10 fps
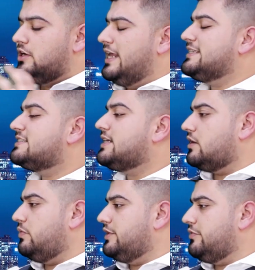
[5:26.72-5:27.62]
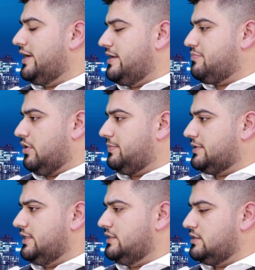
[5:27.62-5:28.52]
So let's start with ready
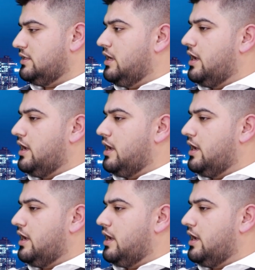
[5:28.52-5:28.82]
properties.